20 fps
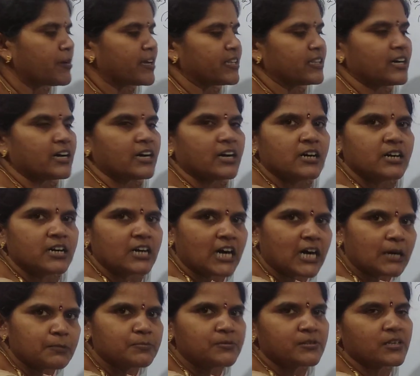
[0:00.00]
by
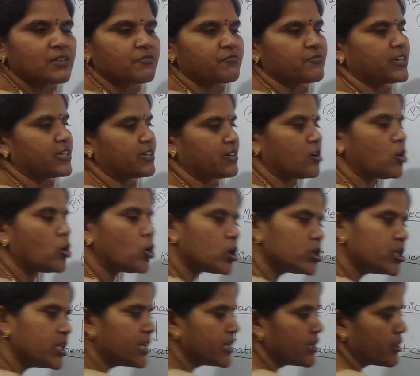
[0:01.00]
the observer
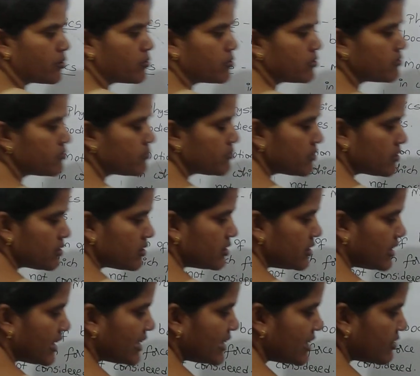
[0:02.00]
on the ground,
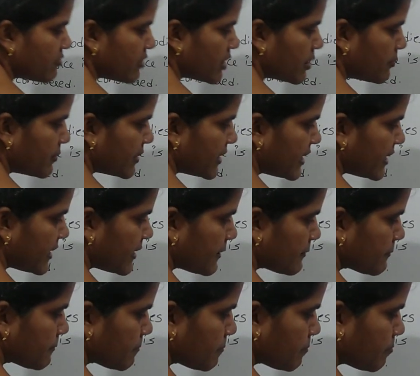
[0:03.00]
then it will
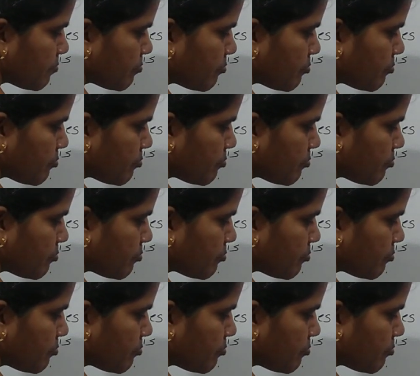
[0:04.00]
be